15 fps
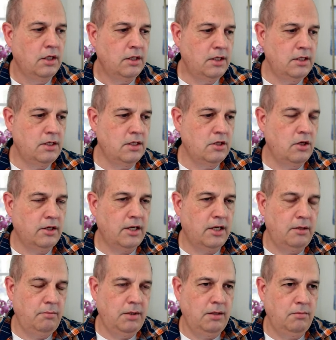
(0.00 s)
This is not going
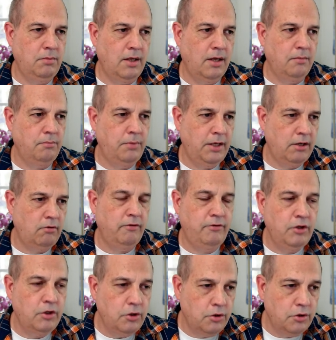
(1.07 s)
to be peer
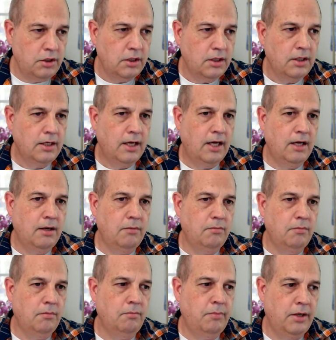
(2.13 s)
reviewed,
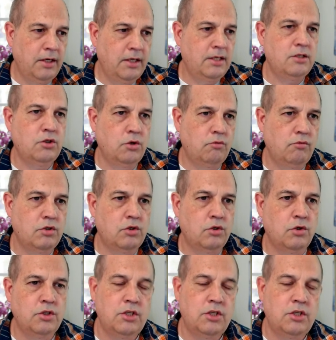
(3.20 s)
but it is a good resource.